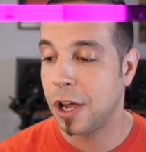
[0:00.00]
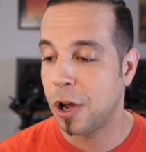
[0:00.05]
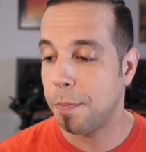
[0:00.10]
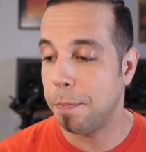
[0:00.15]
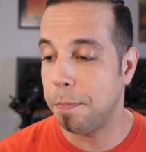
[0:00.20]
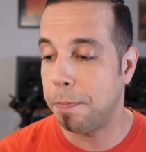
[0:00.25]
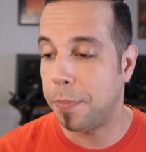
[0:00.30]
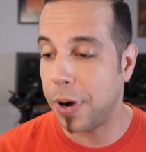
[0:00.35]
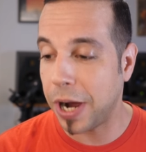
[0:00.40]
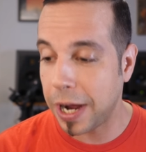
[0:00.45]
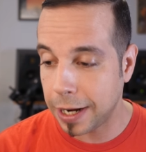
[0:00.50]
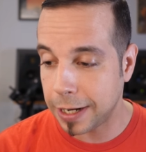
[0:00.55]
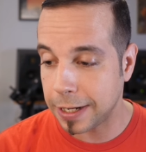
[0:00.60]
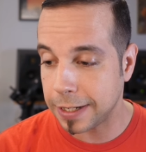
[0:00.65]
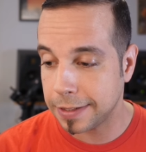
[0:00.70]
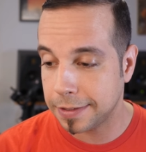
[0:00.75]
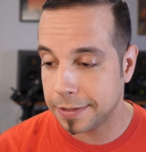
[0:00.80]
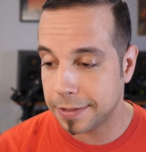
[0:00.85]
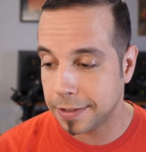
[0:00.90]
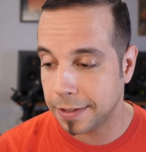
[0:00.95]

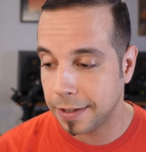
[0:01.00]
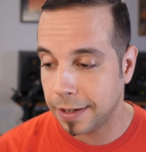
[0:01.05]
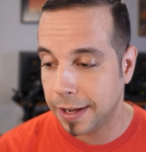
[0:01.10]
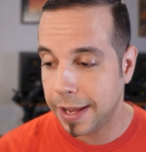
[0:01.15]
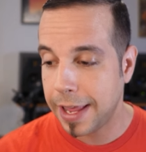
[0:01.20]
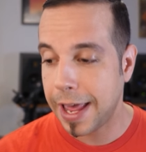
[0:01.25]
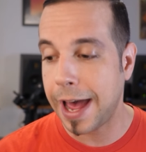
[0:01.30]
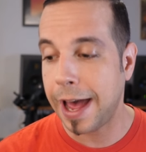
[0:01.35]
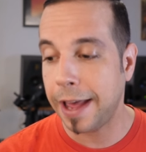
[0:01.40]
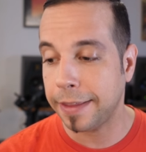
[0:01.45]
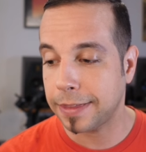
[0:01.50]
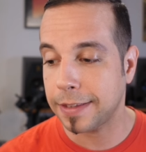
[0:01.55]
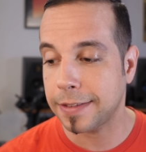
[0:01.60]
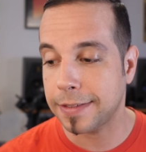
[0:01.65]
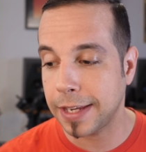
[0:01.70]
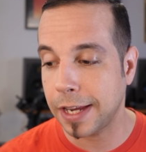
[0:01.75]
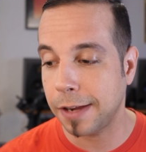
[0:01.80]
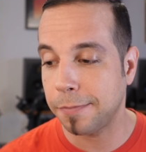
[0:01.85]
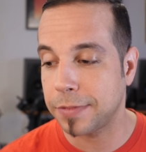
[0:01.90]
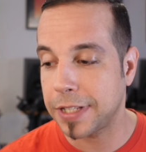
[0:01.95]
But at the
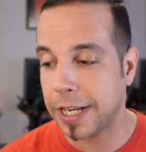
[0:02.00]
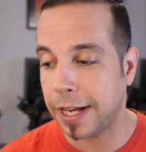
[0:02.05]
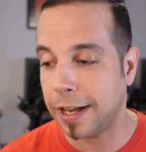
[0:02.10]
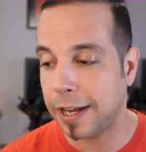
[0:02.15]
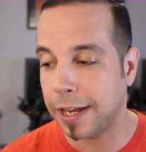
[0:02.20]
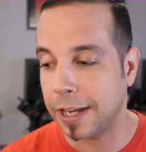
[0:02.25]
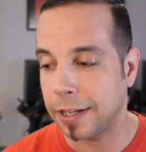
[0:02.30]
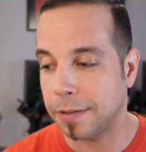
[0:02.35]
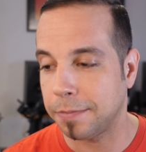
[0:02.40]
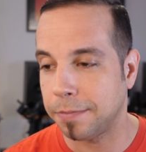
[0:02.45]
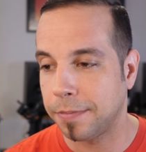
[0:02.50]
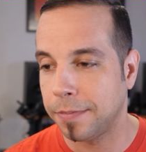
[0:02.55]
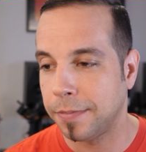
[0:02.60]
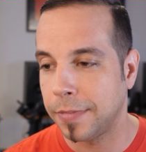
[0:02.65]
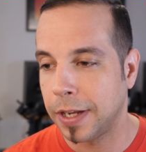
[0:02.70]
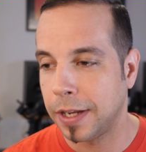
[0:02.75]
same time,